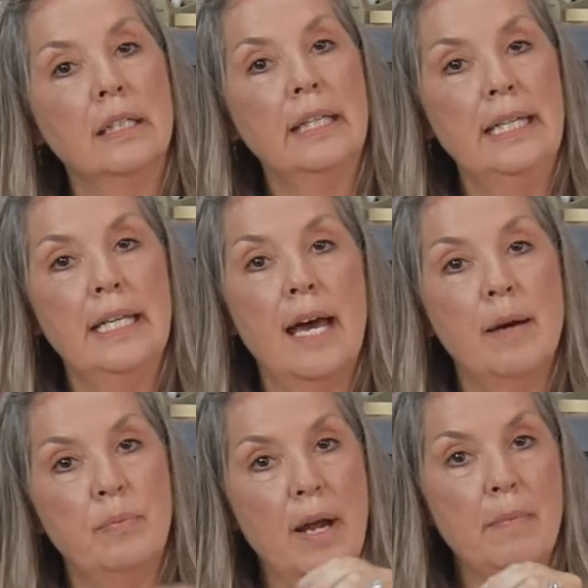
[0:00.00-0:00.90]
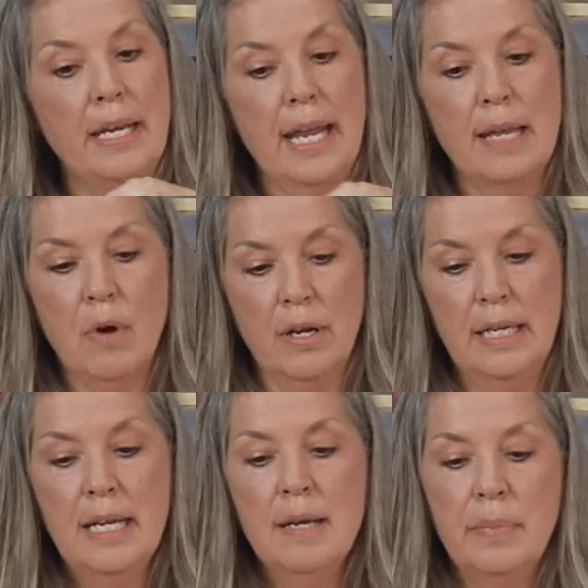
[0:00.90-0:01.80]
clean it up, write my name on
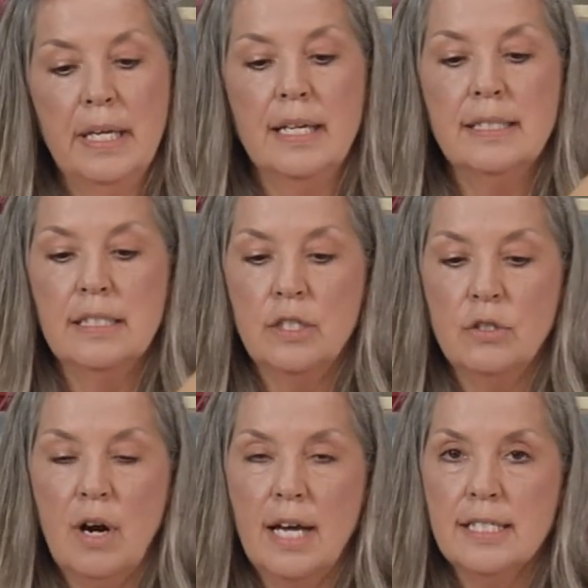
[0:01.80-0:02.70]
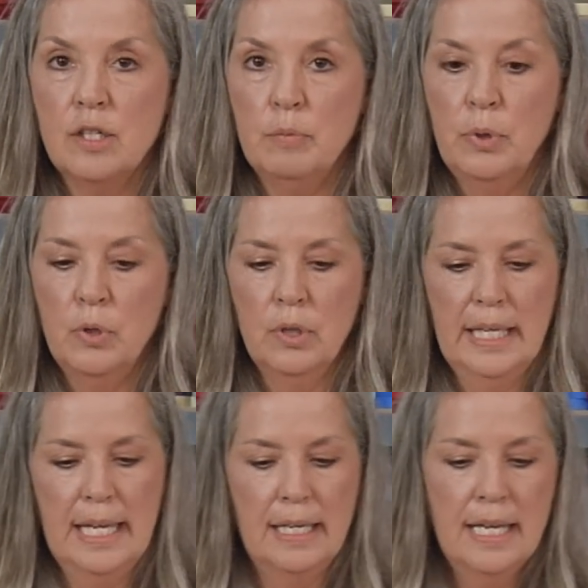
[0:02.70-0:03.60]
it, because as it dries it'll pull
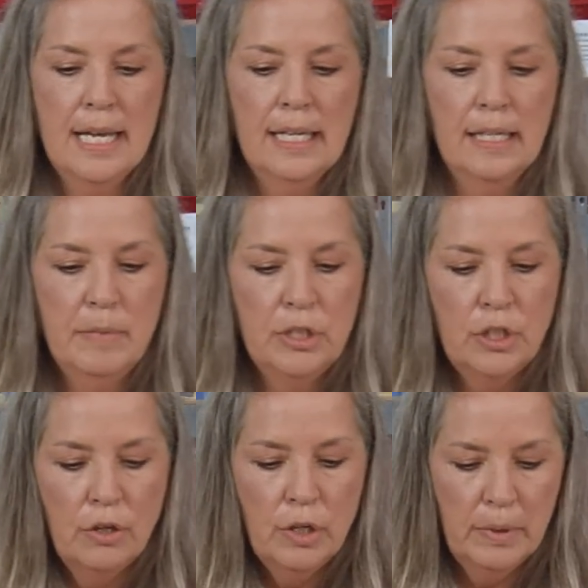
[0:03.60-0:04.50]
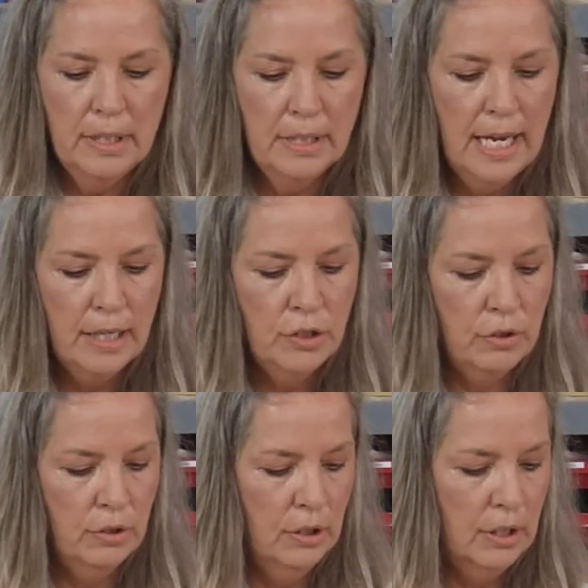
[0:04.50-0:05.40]
in. Let me show you what the
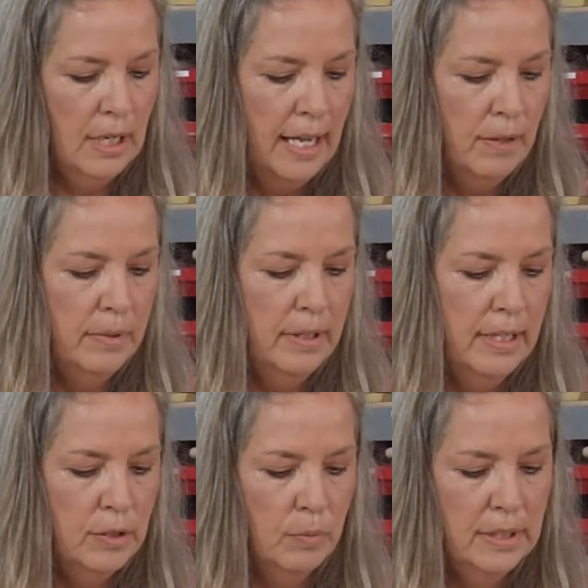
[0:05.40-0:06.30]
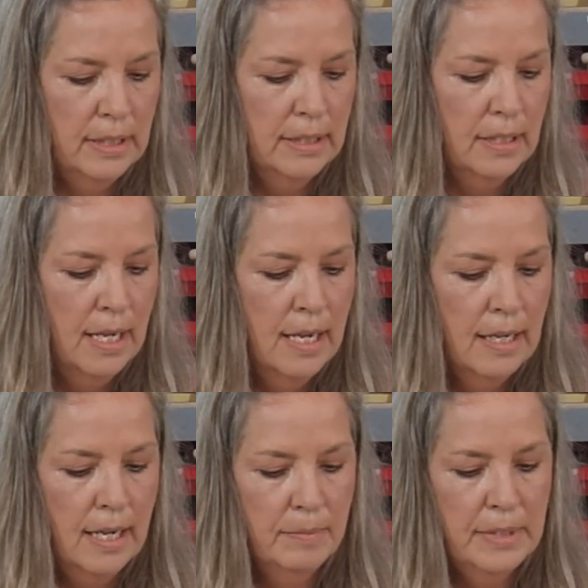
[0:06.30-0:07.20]
texture will look like with this. Once this
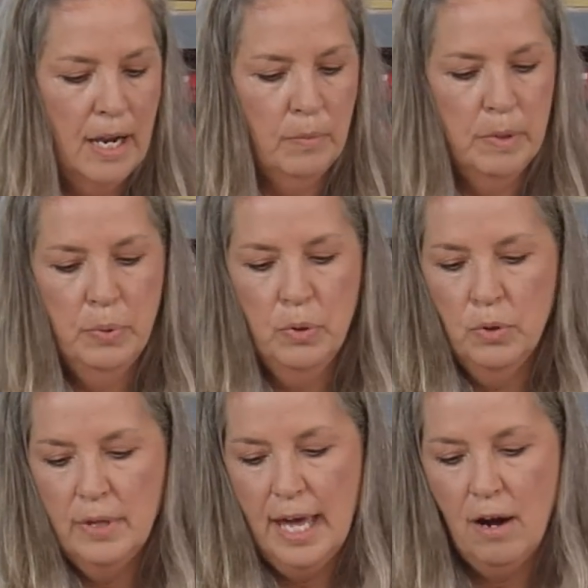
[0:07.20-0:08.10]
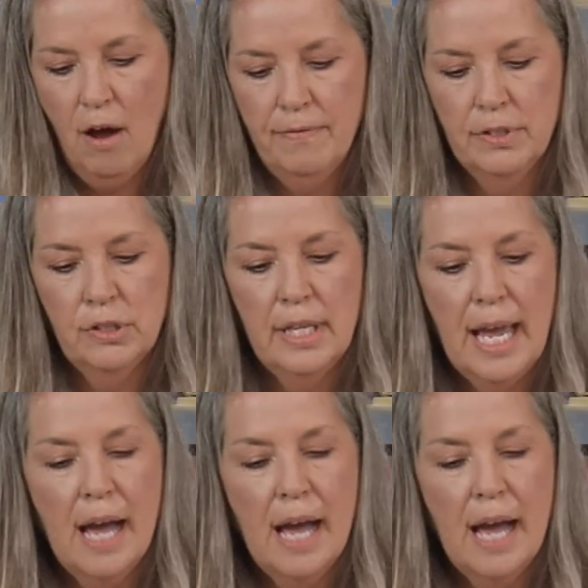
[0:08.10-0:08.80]
comes out, we pull that off, and so the